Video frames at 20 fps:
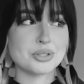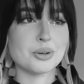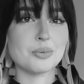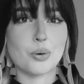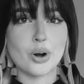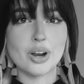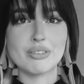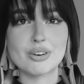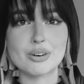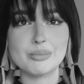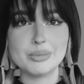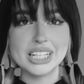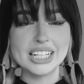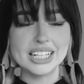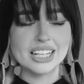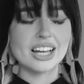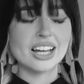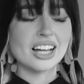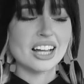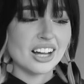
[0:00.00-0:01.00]
so pray for me.
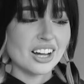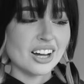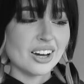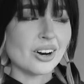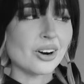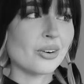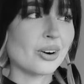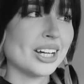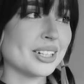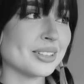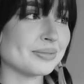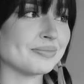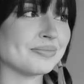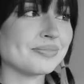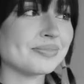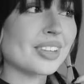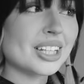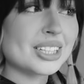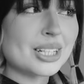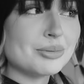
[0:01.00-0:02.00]
Alright,
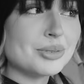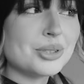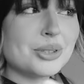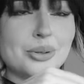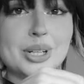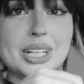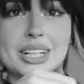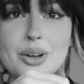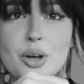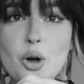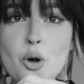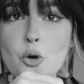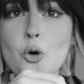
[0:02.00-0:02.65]
it's time to do it.